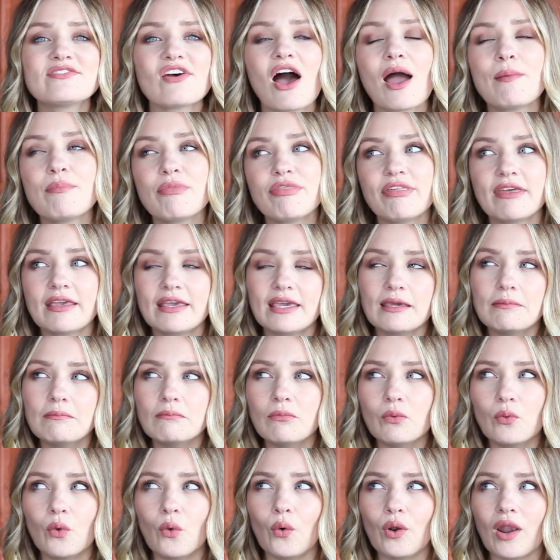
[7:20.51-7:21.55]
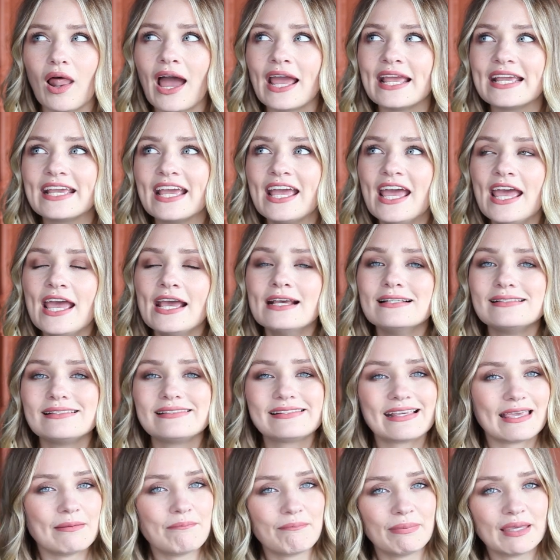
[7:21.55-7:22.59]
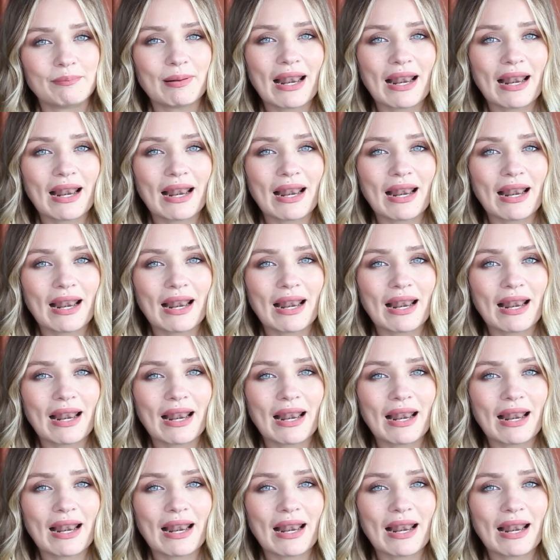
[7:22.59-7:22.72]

I'm thinking more like skimpy